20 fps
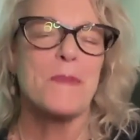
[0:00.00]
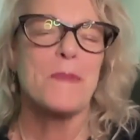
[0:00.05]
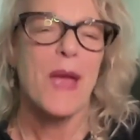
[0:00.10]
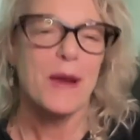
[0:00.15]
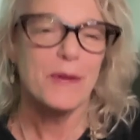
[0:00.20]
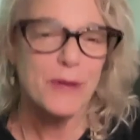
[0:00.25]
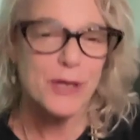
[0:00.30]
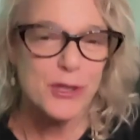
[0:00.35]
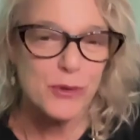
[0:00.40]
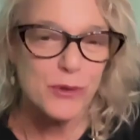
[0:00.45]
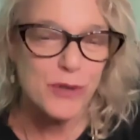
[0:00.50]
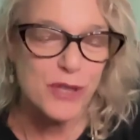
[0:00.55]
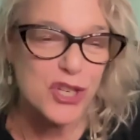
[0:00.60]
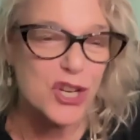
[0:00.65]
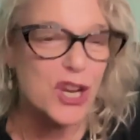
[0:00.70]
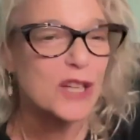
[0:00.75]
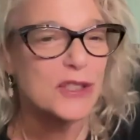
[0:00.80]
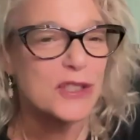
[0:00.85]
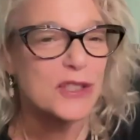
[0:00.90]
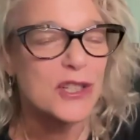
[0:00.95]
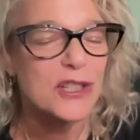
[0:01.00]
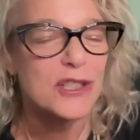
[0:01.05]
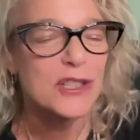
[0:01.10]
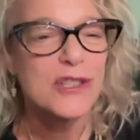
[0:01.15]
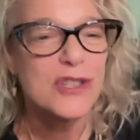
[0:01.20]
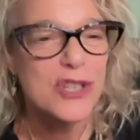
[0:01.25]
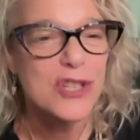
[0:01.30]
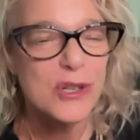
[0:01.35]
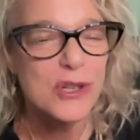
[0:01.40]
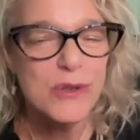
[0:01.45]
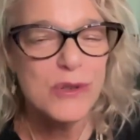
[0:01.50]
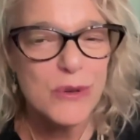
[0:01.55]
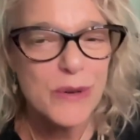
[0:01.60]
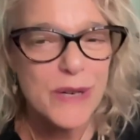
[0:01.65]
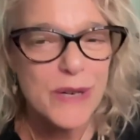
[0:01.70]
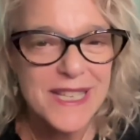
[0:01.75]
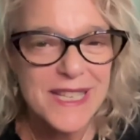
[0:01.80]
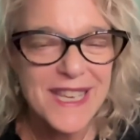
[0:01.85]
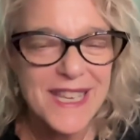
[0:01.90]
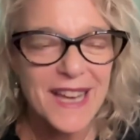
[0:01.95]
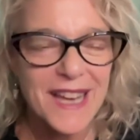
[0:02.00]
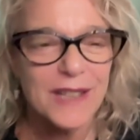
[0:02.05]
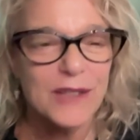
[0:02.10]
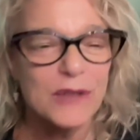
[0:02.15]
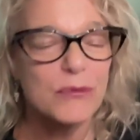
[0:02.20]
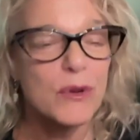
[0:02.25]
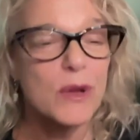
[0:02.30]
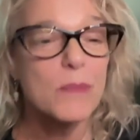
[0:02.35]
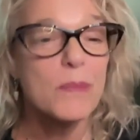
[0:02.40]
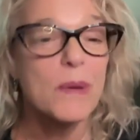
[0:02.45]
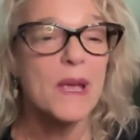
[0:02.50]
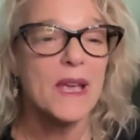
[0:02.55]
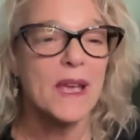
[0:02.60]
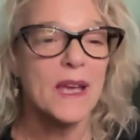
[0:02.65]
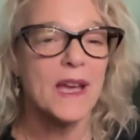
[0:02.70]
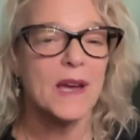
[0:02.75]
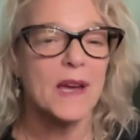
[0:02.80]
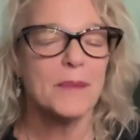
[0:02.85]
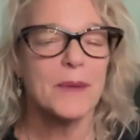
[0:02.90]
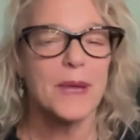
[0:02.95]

at Ritual and Shelter, June 22nd, 3 p.m.